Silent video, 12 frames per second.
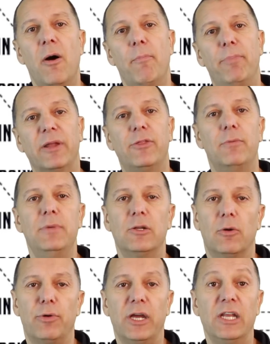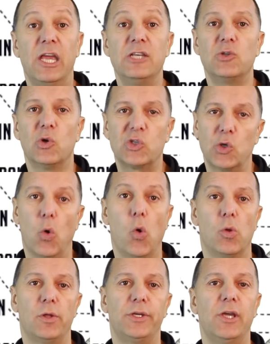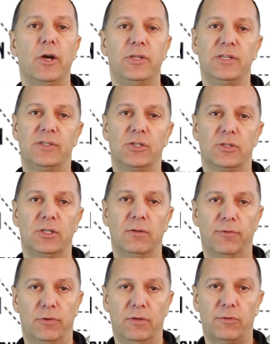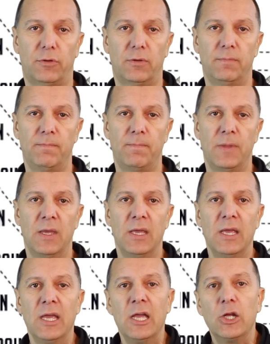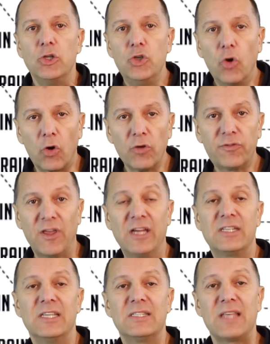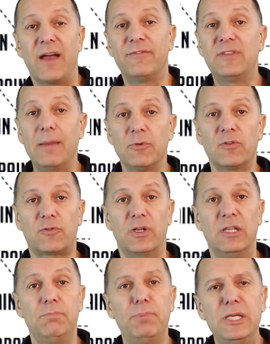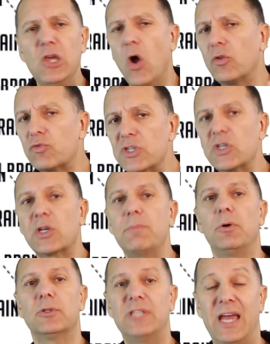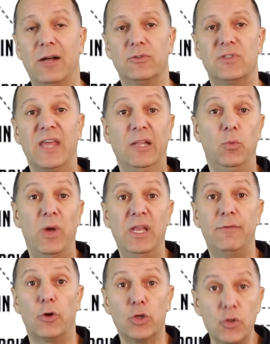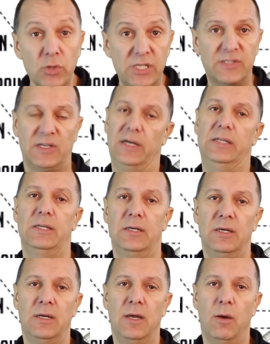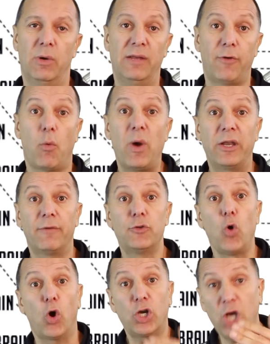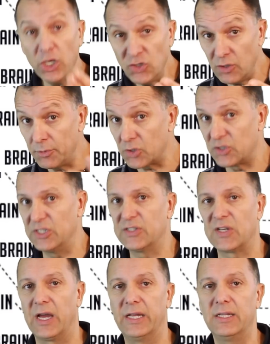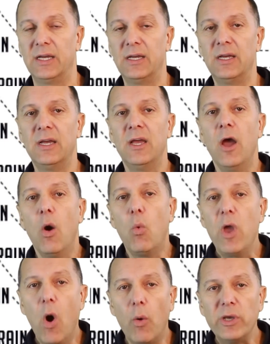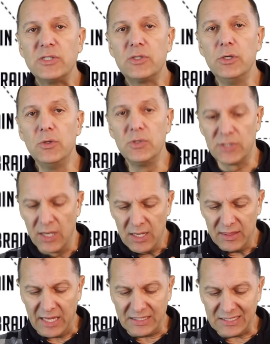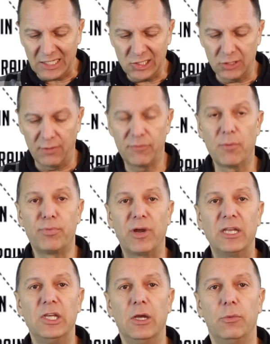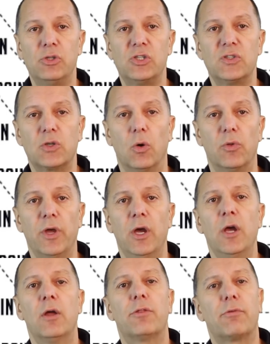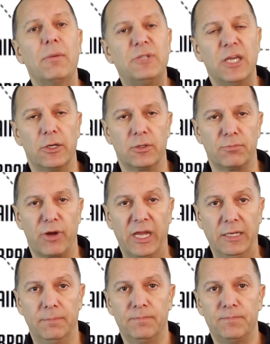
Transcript: But the middle brain is also only a decision influencer. Neuroscientists have demonstrated beyond reasonable doubt that whenever you decide, whenever one of your customers decide, we always use that section of the brain here which is called the reptilian brain.